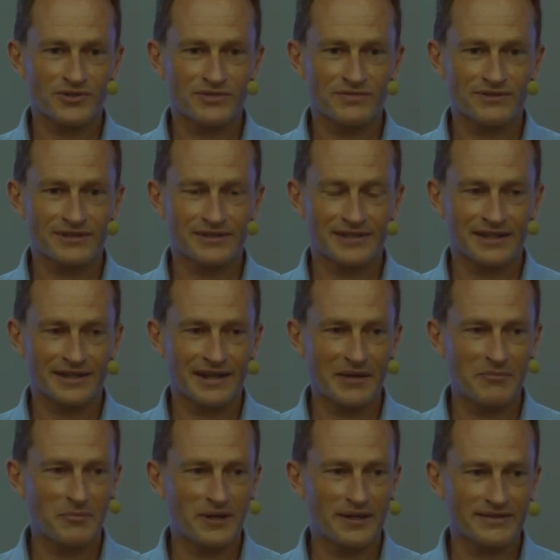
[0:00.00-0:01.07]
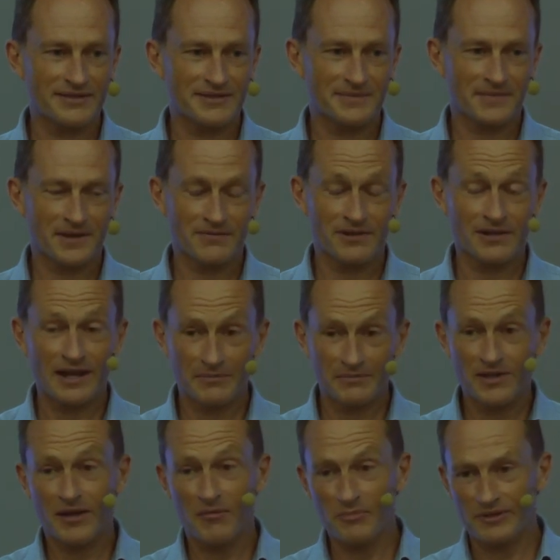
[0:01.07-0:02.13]
of a lime plant, of a lime
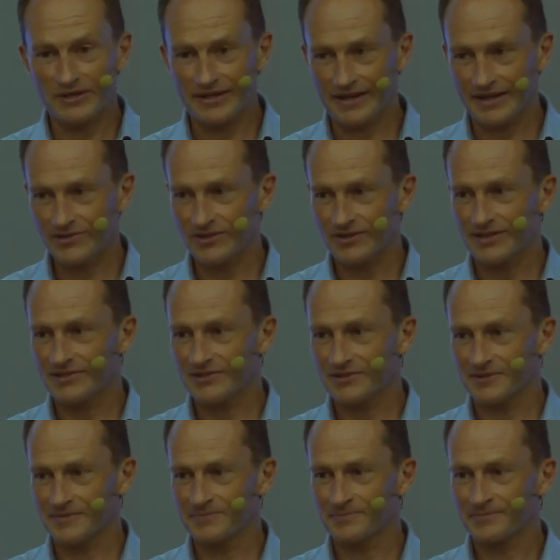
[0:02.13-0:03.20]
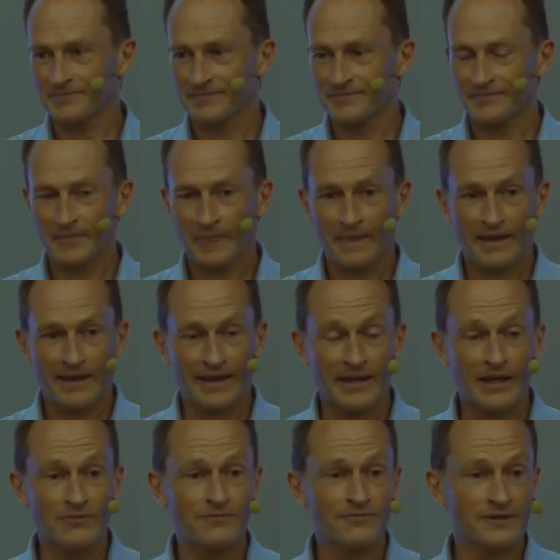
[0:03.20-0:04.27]
company, actually. So, and
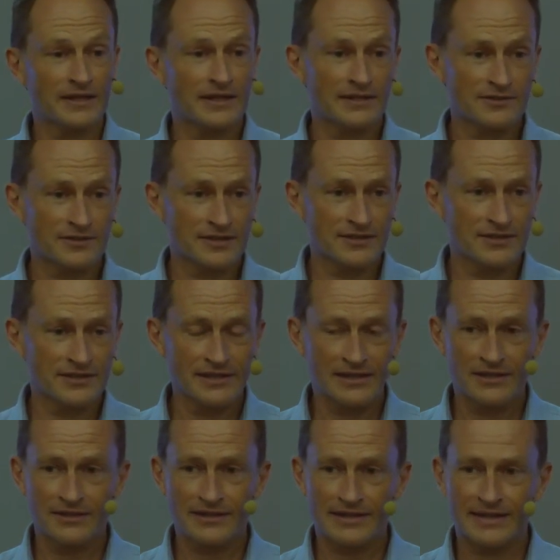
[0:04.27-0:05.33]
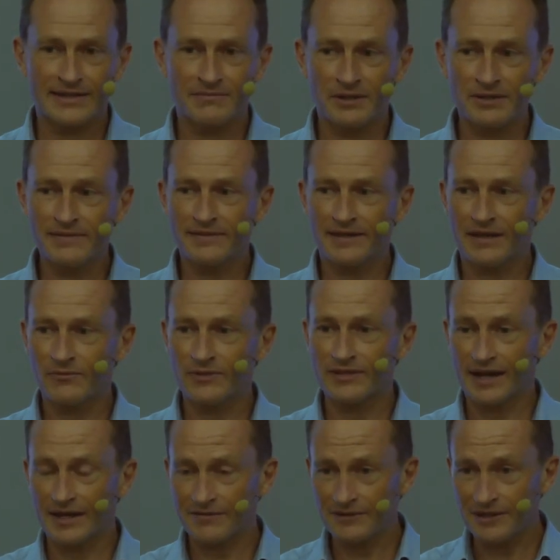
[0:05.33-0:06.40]
now, since a year and a month, I'm with
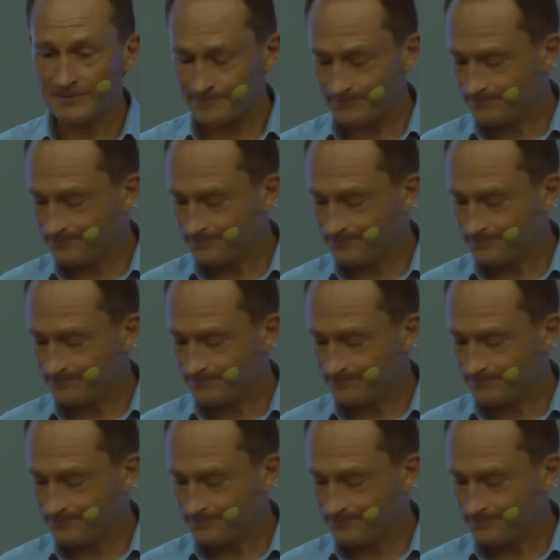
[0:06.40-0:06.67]
Agfa.